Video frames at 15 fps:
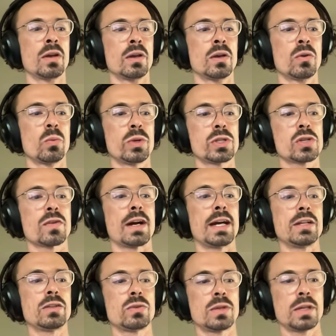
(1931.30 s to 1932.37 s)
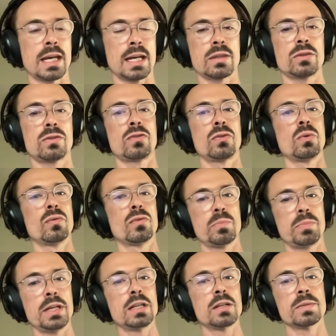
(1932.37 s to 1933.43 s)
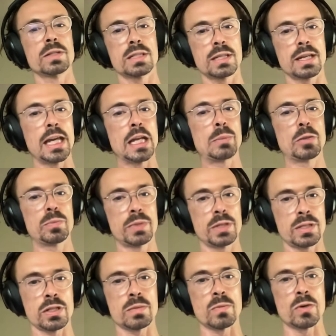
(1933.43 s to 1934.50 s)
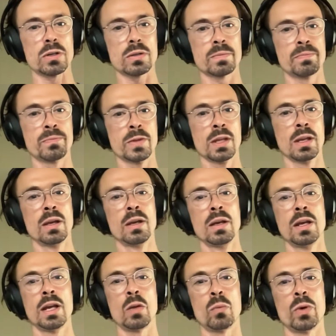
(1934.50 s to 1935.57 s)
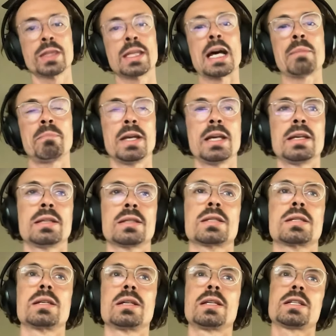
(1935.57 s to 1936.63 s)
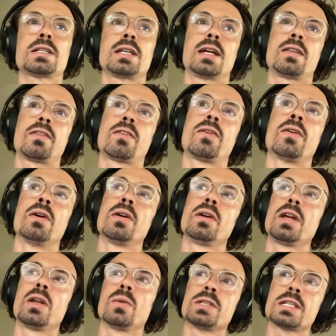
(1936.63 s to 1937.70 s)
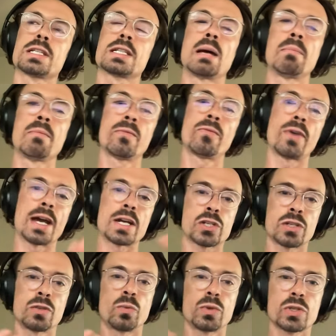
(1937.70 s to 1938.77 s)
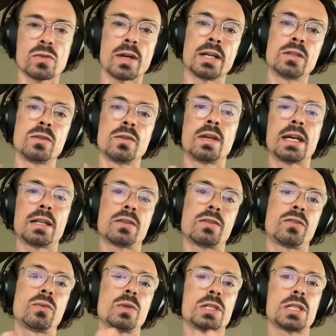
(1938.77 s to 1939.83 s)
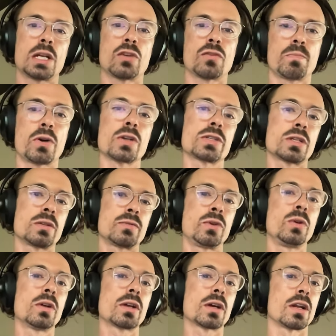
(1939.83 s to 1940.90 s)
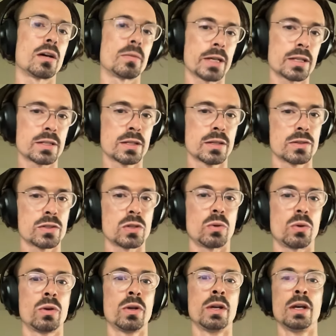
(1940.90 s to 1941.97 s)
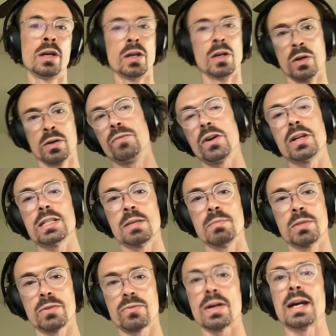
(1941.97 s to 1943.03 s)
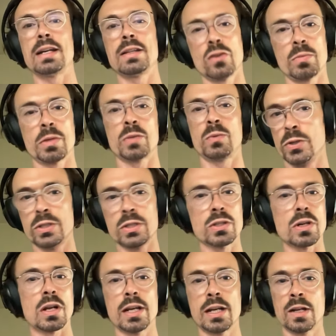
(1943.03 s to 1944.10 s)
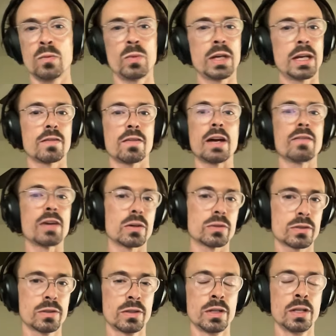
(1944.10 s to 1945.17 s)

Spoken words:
we try to get to a repeatable, scalable business model. And what that means is that on some fashion, we're trying to get to a set of positive unit economics. So very simplified, but we put $1 in, we get 5 out.